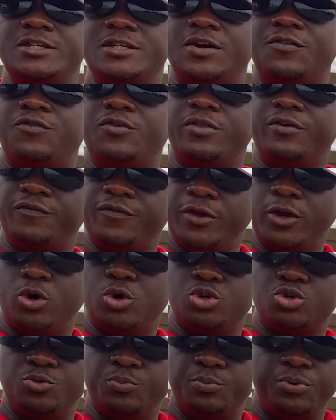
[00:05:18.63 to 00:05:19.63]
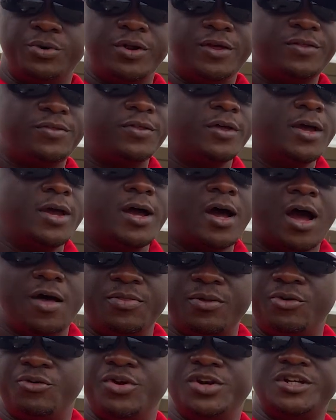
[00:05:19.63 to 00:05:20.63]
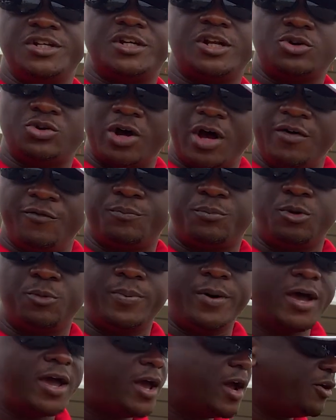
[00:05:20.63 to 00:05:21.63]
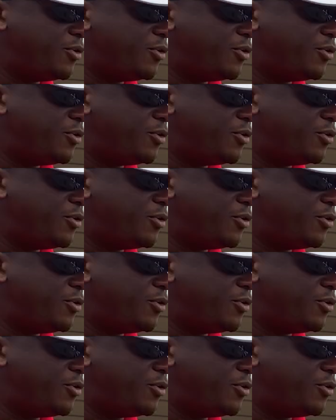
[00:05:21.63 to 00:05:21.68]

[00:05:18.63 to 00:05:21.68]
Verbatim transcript: easier for the vehicle to breathe and the radiator to have proper mm.